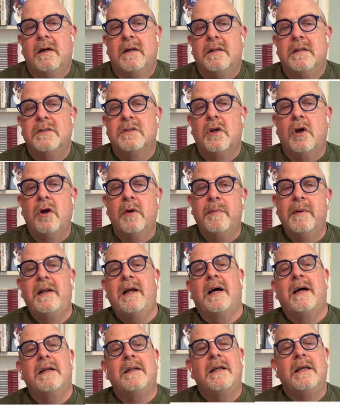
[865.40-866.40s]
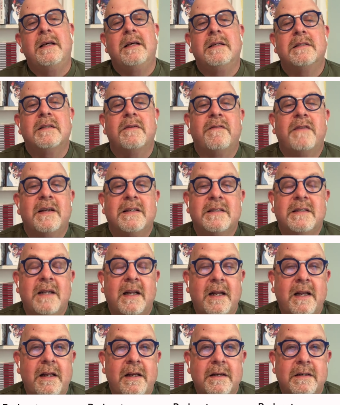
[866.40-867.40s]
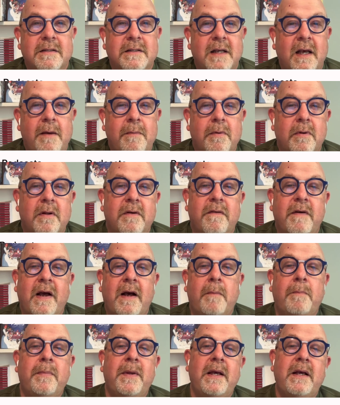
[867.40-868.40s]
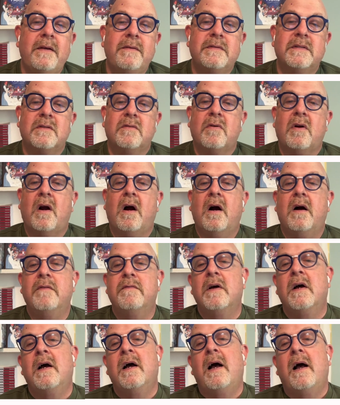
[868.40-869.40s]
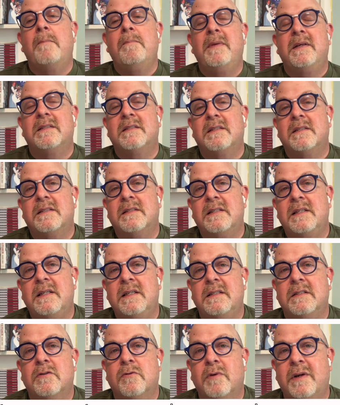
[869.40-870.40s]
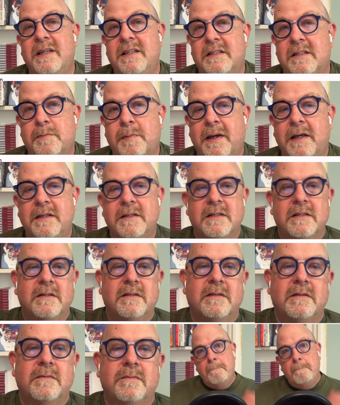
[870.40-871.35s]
This urban honey is a fascinating example of how bees thrive amidst the city's green spaces.